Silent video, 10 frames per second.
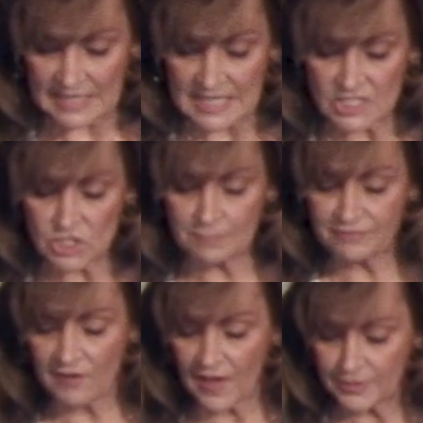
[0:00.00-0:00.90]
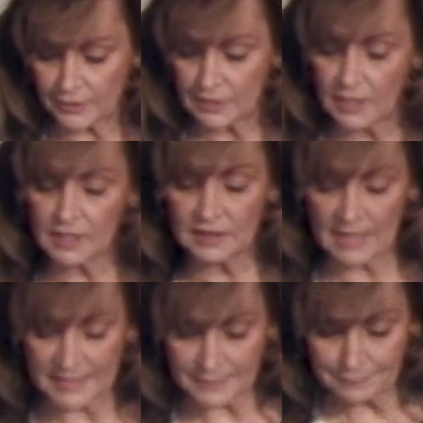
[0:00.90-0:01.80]
Egypt fathered
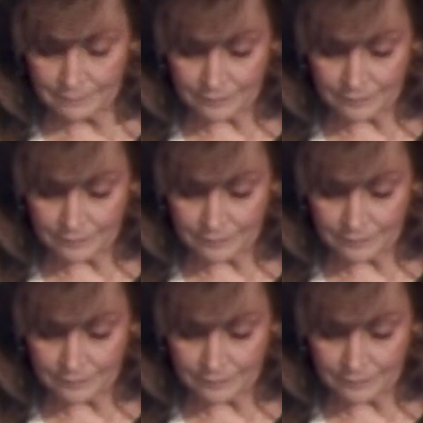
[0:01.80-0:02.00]
Ludim,